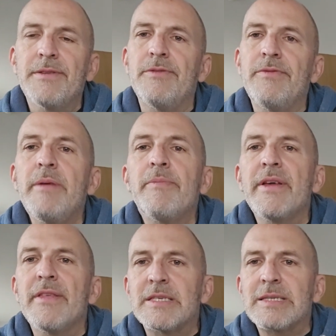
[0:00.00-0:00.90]
The
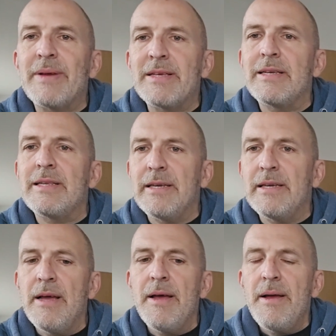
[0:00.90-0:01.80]
rebreather is
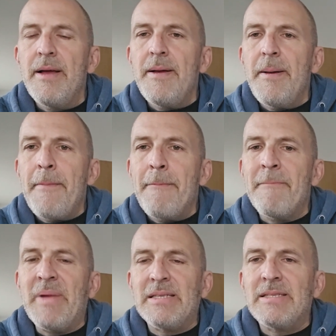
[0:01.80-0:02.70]
basically
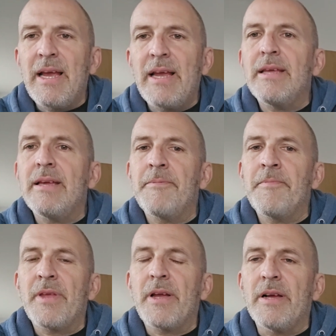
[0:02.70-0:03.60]
maintaining
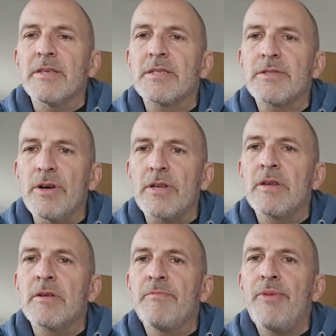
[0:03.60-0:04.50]
a
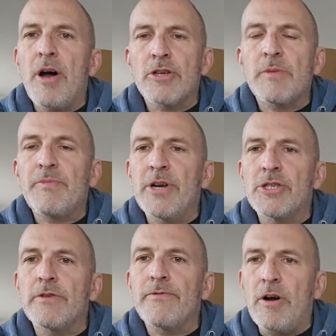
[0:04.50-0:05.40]
certain partial
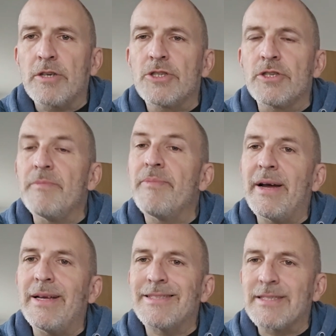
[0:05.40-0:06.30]
pressure of oxygen by
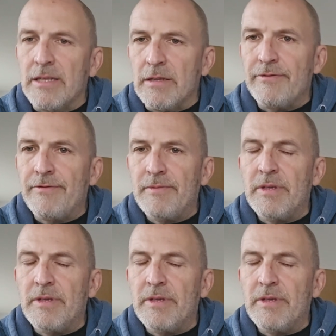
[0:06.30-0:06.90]
itself.